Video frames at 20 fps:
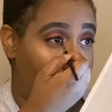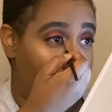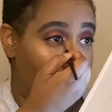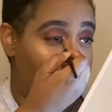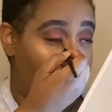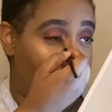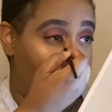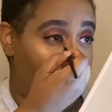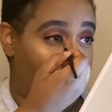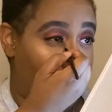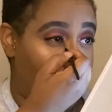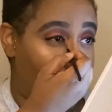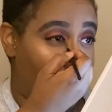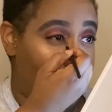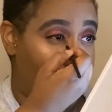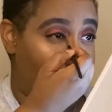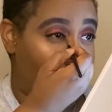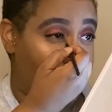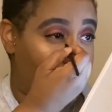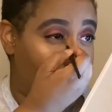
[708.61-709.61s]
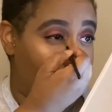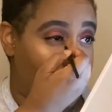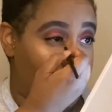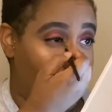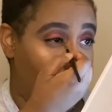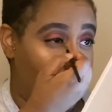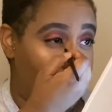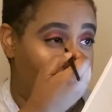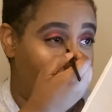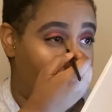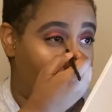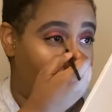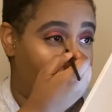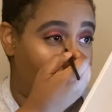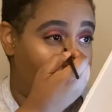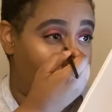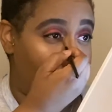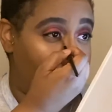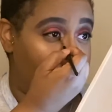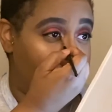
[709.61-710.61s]
my inner corner color that I
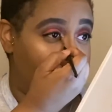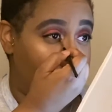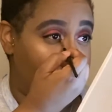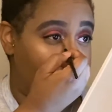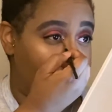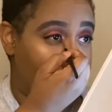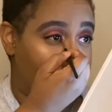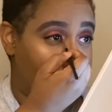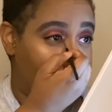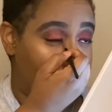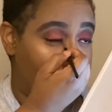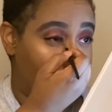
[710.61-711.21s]
use, and just